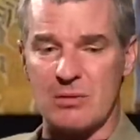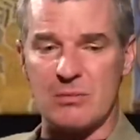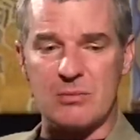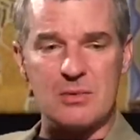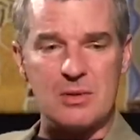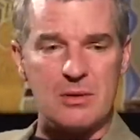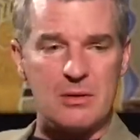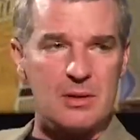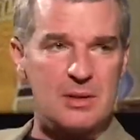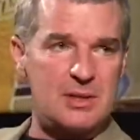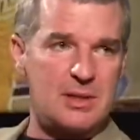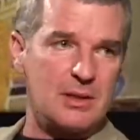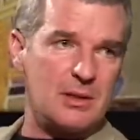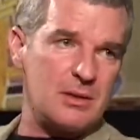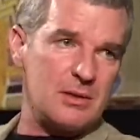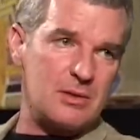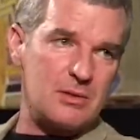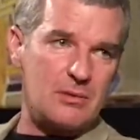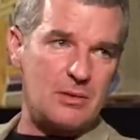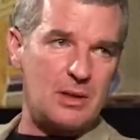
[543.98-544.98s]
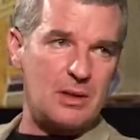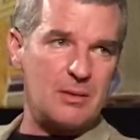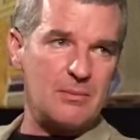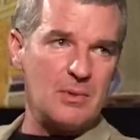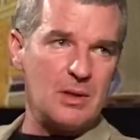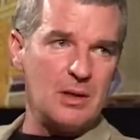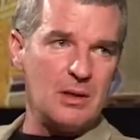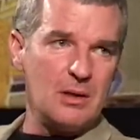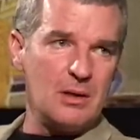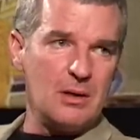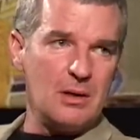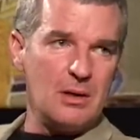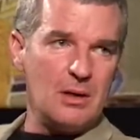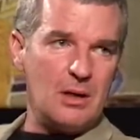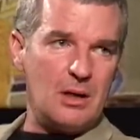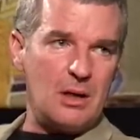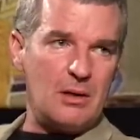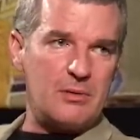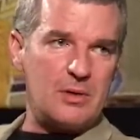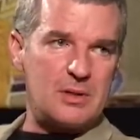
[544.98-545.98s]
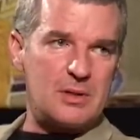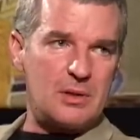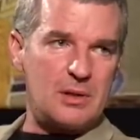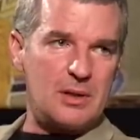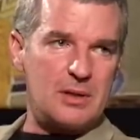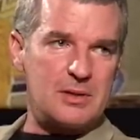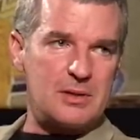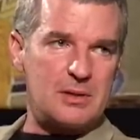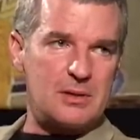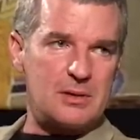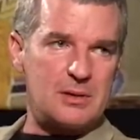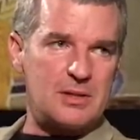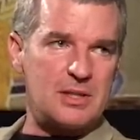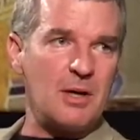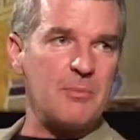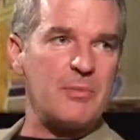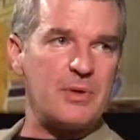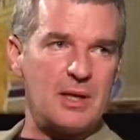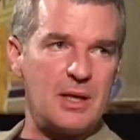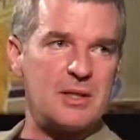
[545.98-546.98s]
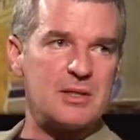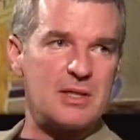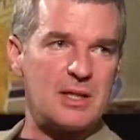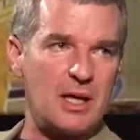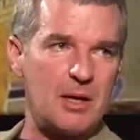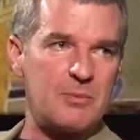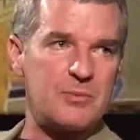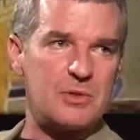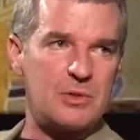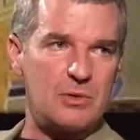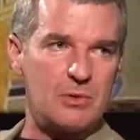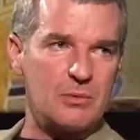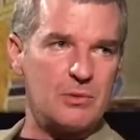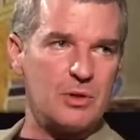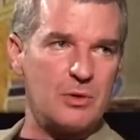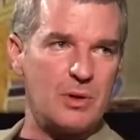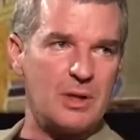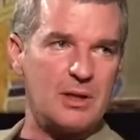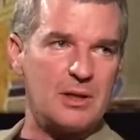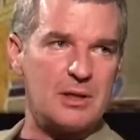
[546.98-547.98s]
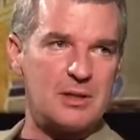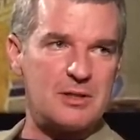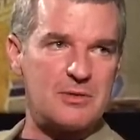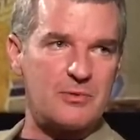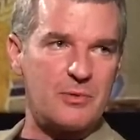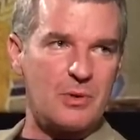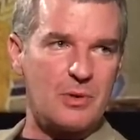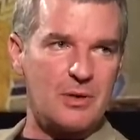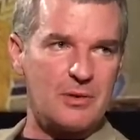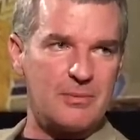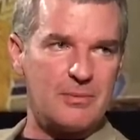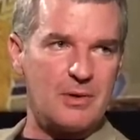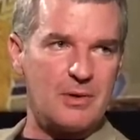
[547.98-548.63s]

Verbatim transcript: you to this industry. Obviously, it's, something has kept you doing this for